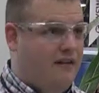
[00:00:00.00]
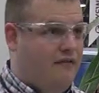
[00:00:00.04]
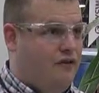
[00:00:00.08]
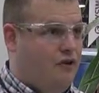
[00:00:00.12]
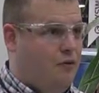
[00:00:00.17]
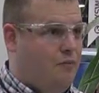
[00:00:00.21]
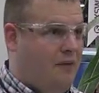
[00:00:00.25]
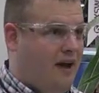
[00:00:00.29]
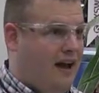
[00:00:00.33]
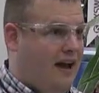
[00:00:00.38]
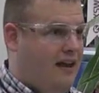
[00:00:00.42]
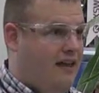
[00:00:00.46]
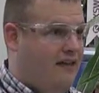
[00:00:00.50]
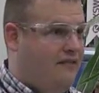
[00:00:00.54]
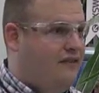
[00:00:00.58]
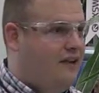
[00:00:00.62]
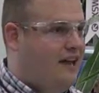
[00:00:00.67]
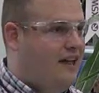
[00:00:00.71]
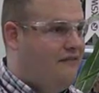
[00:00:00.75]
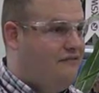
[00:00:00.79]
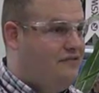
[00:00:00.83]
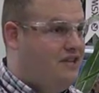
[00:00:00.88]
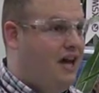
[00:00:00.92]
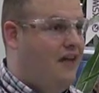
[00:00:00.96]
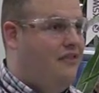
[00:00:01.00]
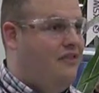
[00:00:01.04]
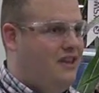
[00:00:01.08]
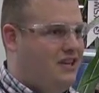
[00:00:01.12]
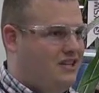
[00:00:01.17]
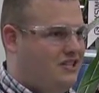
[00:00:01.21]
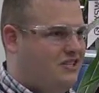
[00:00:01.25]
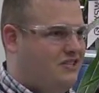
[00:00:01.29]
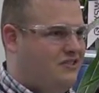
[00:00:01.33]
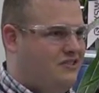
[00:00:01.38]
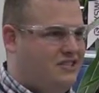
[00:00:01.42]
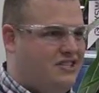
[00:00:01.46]
of you might even have done
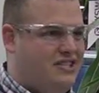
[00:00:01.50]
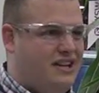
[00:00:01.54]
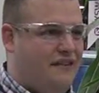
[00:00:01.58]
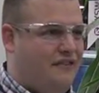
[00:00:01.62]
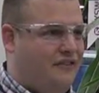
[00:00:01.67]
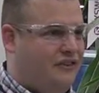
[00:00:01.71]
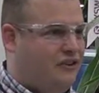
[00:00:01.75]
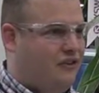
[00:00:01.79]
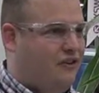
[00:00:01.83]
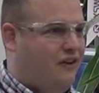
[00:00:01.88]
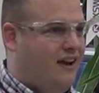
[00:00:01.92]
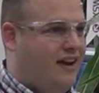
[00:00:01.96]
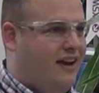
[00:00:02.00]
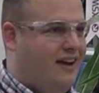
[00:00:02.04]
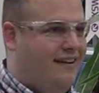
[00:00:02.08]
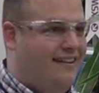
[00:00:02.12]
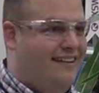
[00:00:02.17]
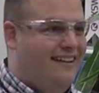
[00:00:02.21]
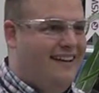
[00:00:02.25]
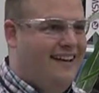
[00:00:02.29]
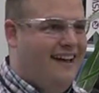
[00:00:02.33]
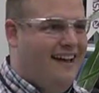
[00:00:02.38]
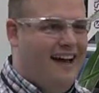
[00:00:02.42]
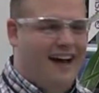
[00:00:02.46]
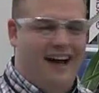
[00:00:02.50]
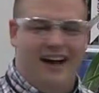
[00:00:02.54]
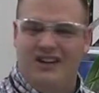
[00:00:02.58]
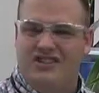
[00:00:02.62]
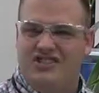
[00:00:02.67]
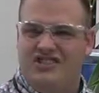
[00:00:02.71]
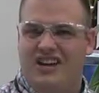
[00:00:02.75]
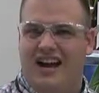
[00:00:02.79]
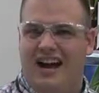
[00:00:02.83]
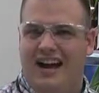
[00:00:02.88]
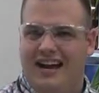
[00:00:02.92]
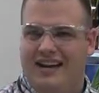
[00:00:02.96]
this in 7th grade
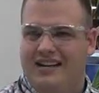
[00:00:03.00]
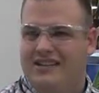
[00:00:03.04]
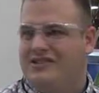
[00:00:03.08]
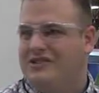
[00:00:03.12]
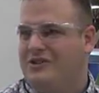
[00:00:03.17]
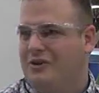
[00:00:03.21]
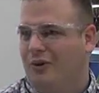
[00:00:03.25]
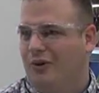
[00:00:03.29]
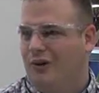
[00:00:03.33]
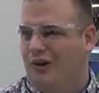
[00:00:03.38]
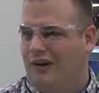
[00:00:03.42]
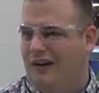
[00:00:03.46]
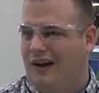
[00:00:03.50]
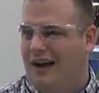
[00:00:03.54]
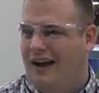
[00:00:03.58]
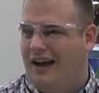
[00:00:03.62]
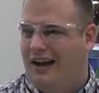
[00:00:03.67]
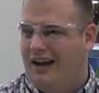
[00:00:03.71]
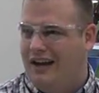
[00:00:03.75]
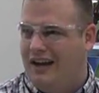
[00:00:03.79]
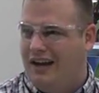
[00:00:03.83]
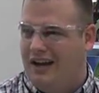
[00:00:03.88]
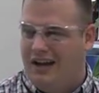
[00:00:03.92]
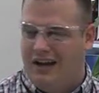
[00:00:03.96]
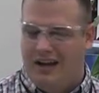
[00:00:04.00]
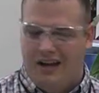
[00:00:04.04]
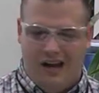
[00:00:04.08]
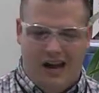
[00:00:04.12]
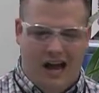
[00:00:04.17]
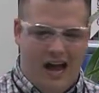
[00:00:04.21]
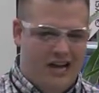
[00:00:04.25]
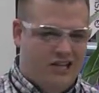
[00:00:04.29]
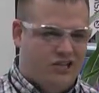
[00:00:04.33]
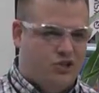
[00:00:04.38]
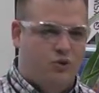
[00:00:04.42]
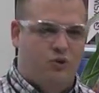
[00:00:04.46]
science or in
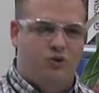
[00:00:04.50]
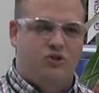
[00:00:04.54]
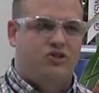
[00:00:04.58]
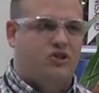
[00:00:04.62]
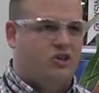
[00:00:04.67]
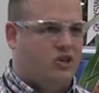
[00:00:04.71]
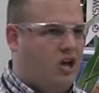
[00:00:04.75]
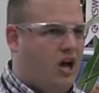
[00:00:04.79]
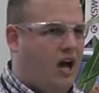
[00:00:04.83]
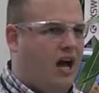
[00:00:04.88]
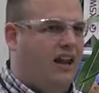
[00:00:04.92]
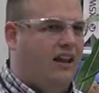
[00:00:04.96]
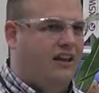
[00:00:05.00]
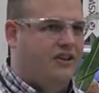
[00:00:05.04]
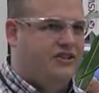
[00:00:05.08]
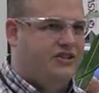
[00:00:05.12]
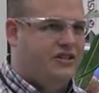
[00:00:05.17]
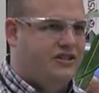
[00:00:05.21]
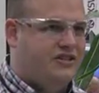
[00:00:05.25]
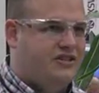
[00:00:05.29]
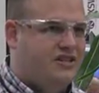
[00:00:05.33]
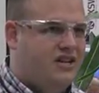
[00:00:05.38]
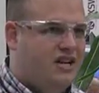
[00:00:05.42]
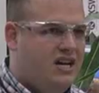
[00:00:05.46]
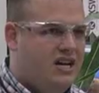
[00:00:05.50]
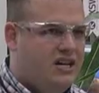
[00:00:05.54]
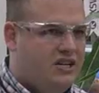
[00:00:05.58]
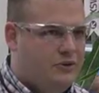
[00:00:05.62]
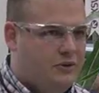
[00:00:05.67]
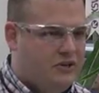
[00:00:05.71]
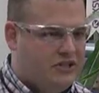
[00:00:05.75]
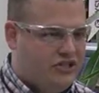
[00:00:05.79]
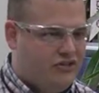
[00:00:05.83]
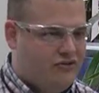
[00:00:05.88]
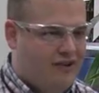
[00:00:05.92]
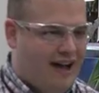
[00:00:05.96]
high schools or colleges
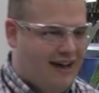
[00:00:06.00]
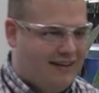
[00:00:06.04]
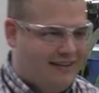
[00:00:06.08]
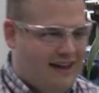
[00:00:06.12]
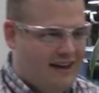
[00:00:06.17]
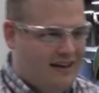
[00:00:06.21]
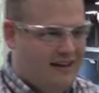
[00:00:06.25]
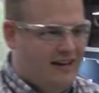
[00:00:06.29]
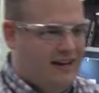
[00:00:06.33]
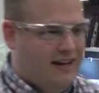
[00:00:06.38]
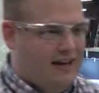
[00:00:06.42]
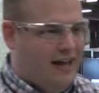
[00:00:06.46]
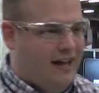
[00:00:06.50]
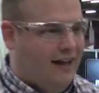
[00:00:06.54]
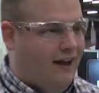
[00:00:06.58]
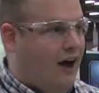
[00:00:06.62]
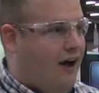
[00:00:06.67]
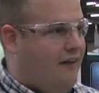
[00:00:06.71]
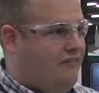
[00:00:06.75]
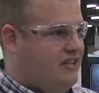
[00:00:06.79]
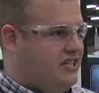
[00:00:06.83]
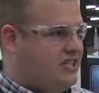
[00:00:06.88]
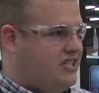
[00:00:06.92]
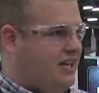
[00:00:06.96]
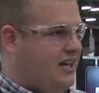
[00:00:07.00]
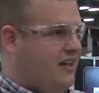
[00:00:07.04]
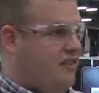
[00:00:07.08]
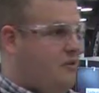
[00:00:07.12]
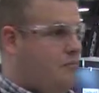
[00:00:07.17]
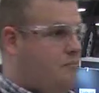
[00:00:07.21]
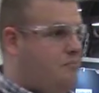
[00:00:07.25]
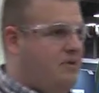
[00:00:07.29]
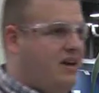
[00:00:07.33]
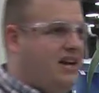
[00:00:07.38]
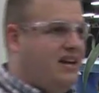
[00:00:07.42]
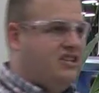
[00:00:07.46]
to extract that DNA. Obviously,
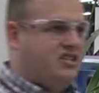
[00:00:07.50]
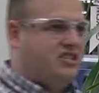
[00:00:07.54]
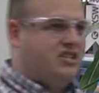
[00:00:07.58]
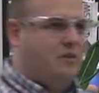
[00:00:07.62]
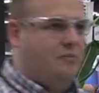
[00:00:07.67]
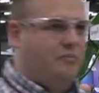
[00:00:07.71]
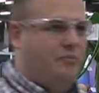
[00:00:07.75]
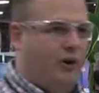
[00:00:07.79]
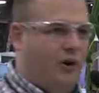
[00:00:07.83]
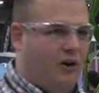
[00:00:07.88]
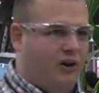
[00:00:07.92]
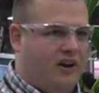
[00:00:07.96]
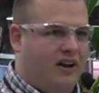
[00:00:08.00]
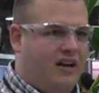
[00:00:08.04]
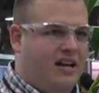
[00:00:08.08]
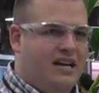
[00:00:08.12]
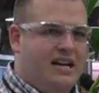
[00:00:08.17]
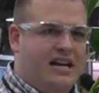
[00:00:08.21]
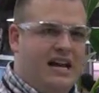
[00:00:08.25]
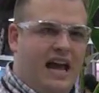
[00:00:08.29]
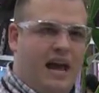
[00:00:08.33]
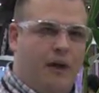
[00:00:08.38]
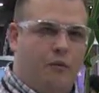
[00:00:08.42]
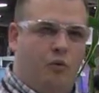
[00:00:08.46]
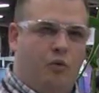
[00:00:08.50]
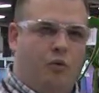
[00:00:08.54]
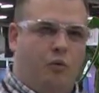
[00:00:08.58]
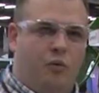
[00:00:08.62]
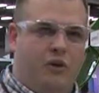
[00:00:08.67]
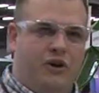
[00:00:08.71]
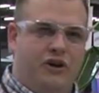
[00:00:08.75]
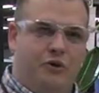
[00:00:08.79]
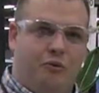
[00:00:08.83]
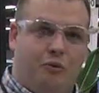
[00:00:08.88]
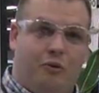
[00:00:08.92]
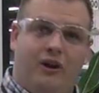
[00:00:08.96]
the biggest component, and
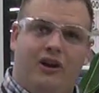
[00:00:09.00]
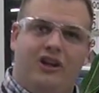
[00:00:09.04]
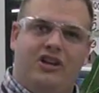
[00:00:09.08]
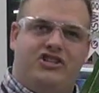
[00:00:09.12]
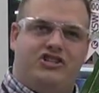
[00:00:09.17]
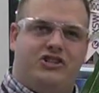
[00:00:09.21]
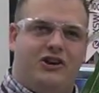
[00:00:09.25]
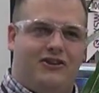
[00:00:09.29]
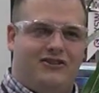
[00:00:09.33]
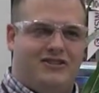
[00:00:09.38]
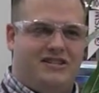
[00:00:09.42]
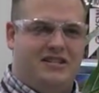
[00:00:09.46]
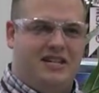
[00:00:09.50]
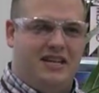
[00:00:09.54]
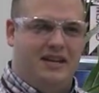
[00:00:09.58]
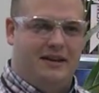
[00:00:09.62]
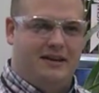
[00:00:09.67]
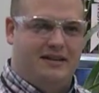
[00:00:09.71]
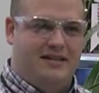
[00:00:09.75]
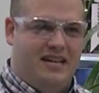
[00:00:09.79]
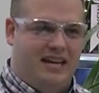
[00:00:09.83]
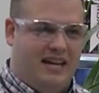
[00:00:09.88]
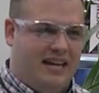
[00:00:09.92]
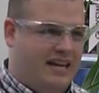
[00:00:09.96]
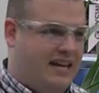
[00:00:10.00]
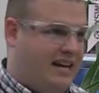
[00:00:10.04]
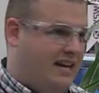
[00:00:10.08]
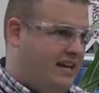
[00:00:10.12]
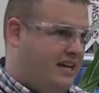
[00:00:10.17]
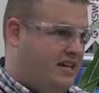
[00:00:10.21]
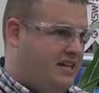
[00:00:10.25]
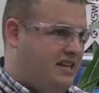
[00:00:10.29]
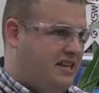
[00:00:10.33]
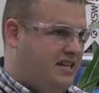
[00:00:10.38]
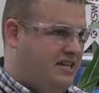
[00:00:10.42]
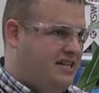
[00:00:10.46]
when you really start to get
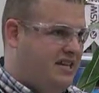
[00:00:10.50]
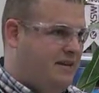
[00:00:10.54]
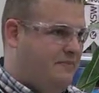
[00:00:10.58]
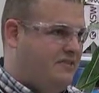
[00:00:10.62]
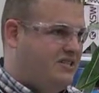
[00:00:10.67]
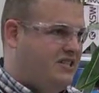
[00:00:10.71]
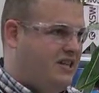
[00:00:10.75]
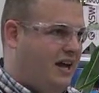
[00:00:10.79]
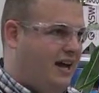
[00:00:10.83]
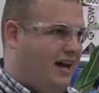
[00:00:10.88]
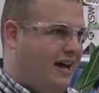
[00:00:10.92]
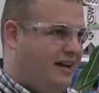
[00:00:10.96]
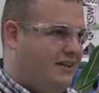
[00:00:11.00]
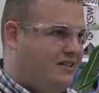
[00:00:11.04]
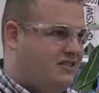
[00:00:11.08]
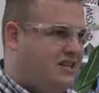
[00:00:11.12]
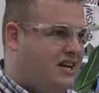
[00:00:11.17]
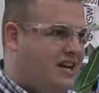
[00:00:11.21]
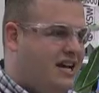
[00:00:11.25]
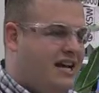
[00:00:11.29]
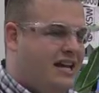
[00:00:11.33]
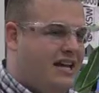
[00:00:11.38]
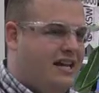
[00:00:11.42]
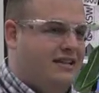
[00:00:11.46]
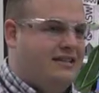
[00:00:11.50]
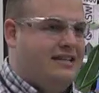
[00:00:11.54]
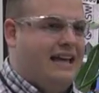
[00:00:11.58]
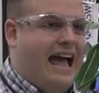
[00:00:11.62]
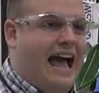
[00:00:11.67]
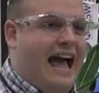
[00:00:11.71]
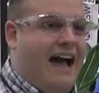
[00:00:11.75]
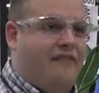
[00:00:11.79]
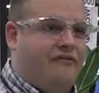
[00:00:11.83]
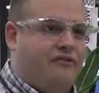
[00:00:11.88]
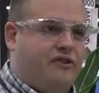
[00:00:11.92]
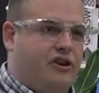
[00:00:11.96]
into the deep science, is
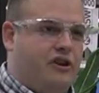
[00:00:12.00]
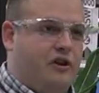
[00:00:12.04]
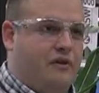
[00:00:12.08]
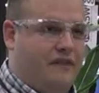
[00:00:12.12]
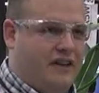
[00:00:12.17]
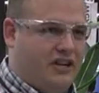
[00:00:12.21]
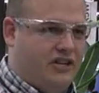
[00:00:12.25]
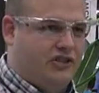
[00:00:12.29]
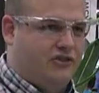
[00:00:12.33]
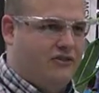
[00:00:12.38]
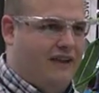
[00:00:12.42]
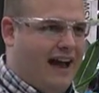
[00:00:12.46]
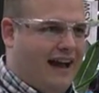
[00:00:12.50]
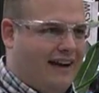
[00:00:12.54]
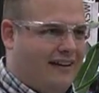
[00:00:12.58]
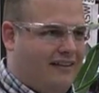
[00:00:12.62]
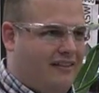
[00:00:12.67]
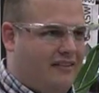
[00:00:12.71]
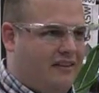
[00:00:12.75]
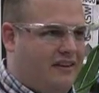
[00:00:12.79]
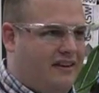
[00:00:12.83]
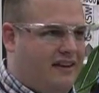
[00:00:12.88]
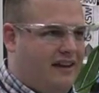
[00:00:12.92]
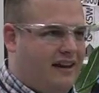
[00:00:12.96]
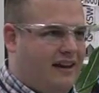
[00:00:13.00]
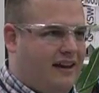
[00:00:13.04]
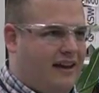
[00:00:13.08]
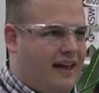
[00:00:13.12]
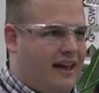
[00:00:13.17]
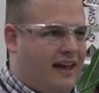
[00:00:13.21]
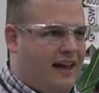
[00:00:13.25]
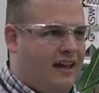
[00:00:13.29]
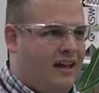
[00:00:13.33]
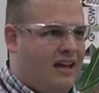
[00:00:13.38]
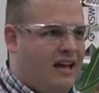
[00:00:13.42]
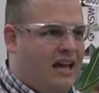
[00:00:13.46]
after you've extracted the
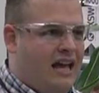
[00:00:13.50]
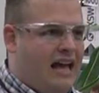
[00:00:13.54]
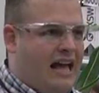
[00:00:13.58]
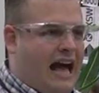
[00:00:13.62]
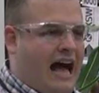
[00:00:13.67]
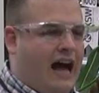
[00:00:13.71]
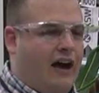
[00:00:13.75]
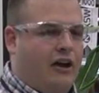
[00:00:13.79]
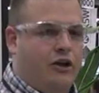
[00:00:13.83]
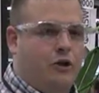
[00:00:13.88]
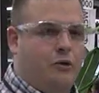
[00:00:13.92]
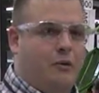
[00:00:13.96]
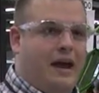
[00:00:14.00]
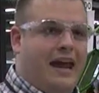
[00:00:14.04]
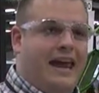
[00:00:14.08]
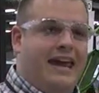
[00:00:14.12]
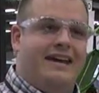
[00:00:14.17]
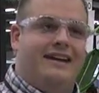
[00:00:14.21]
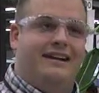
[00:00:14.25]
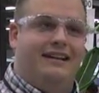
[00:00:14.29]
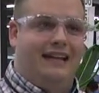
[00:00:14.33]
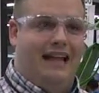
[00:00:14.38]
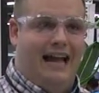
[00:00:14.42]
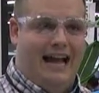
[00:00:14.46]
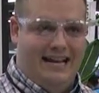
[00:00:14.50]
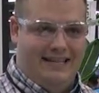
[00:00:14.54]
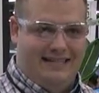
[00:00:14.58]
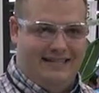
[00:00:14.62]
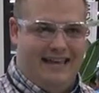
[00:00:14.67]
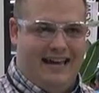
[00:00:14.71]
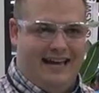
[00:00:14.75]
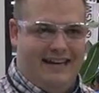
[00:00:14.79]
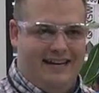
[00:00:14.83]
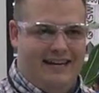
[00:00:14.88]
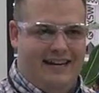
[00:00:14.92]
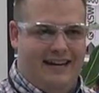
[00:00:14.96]
DNA, how you analyze
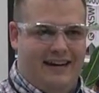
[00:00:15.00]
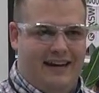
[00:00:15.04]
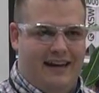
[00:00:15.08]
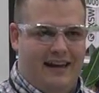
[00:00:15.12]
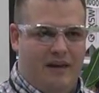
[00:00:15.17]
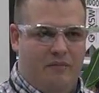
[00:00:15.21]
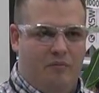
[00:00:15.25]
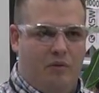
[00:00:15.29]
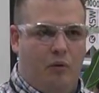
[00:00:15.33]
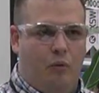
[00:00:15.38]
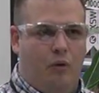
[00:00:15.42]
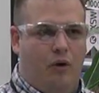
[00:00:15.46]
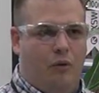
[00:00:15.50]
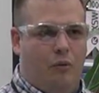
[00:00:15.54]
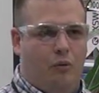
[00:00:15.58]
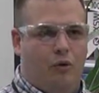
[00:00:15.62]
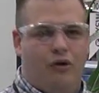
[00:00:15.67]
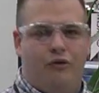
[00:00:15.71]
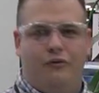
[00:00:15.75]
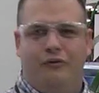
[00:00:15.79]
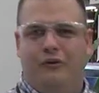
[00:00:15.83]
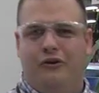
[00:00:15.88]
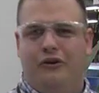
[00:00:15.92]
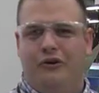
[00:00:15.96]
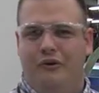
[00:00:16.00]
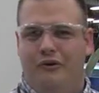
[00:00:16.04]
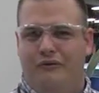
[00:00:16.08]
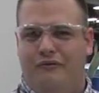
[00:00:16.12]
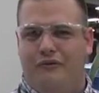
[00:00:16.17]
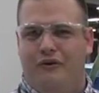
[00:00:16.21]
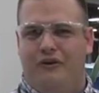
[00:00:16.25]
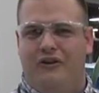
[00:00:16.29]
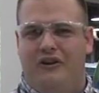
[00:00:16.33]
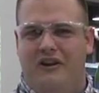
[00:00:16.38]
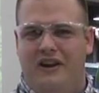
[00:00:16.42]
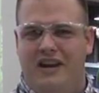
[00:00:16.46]
that DNA. But what we're doing
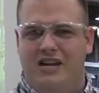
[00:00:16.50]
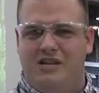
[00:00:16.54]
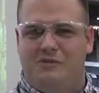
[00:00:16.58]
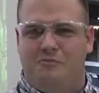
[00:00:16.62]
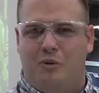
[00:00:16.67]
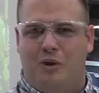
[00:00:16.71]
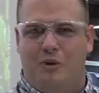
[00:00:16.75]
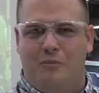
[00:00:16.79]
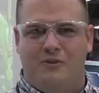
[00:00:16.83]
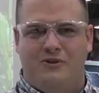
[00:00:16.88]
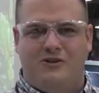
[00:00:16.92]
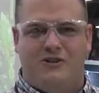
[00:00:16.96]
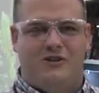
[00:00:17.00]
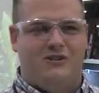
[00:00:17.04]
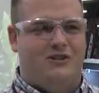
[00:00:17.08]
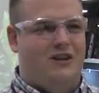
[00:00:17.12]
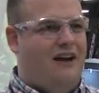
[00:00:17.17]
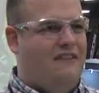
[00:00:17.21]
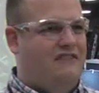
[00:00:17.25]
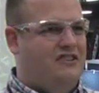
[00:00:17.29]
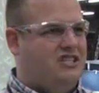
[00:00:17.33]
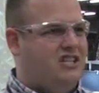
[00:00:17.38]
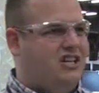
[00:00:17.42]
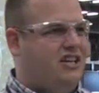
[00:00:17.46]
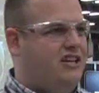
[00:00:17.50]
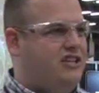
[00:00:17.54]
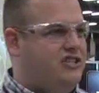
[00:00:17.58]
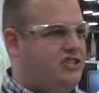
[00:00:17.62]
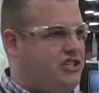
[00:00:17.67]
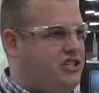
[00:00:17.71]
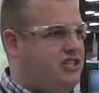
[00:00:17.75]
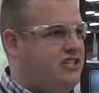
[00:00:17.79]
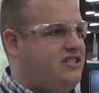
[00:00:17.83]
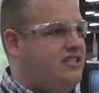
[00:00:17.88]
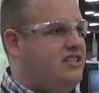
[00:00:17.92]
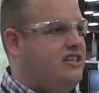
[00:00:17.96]
for today's purposes, obviously,
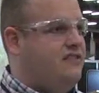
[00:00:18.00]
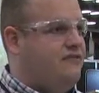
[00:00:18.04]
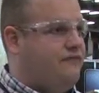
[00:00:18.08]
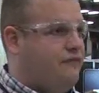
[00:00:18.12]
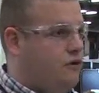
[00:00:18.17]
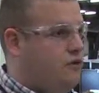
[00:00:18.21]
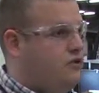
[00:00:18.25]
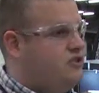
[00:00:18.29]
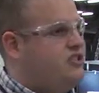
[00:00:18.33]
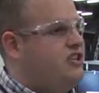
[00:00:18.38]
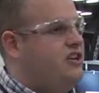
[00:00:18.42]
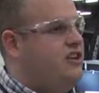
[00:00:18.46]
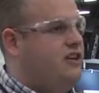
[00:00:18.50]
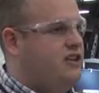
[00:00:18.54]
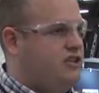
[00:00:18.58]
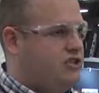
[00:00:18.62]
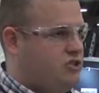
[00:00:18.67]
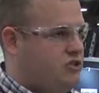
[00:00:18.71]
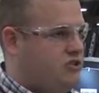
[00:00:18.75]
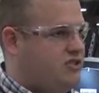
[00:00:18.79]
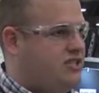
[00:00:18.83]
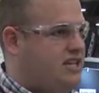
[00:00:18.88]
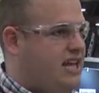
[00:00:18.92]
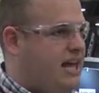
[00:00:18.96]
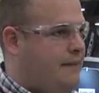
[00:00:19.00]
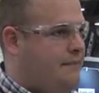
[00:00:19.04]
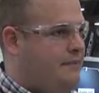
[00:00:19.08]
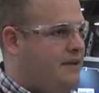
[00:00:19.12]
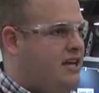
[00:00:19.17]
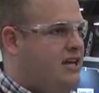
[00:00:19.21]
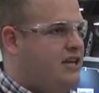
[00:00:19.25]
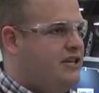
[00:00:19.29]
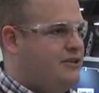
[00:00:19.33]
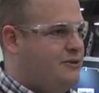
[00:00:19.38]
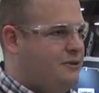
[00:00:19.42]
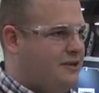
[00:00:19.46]
is just the first initial step
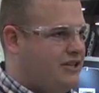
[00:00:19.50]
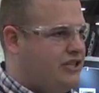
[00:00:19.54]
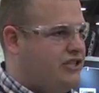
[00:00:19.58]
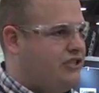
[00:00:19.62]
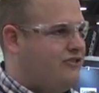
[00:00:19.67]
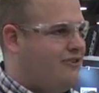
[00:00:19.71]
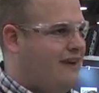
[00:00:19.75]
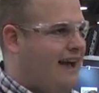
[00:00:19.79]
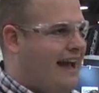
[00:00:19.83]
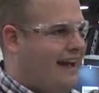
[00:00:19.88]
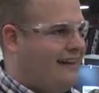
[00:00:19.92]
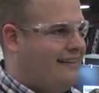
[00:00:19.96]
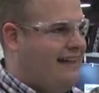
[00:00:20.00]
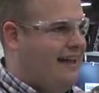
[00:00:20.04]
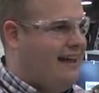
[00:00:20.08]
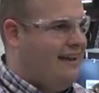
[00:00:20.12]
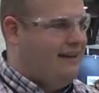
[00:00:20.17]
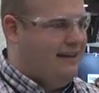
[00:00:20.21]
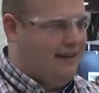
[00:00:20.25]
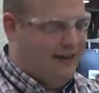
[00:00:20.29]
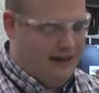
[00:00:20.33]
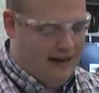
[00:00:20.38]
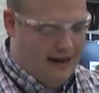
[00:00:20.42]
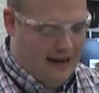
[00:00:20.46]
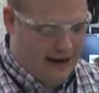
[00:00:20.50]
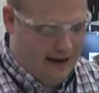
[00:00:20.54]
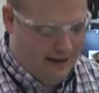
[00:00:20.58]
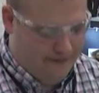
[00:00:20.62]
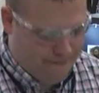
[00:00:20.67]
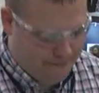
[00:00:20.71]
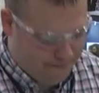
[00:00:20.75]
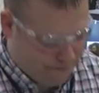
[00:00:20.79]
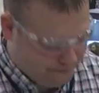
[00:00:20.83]
to extract that DNA.